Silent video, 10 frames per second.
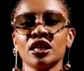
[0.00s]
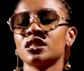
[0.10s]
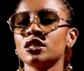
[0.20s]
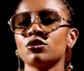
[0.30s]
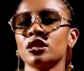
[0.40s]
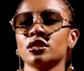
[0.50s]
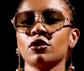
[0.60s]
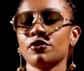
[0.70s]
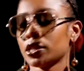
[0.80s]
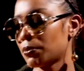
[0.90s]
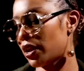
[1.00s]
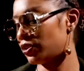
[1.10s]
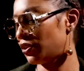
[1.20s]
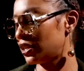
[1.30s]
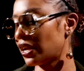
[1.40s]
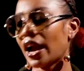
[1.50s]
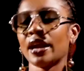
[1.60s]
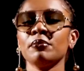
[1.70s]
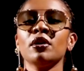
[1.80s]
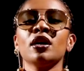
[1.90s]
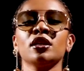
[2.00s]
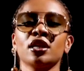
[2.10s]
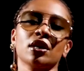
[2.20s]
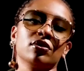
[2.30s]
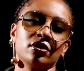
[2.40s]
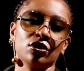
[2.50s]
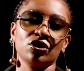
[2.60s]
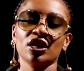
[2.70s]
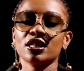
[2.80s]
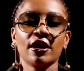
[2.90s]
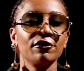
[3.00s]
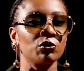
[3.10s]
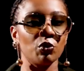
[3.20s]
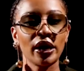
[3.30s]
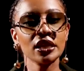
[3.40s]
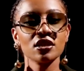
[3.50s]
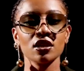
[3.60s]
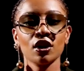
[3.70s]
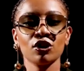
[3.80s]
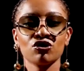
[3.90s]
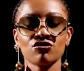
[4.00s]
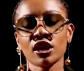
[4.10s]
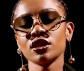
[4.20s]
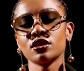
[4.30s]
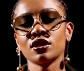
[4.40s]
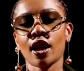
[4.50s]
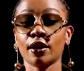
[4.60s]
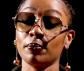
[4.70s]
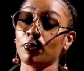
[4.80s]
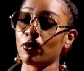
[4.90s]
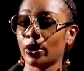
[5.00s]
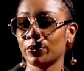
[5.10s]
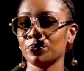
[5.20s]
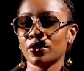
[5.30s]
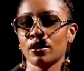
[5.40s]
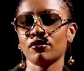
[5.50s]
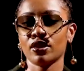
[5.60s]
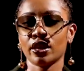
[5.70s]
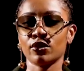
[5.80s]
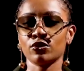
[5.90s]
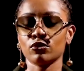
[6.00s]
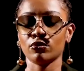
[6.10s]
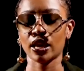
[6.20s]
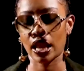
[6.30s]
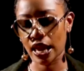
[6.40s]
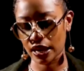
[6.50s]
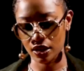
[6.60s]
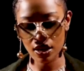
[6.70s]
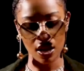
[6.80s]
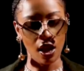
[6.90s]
It's literally self-explanatory. Time tells. You just have to wait, trust, and pray. Everything else will be aligned.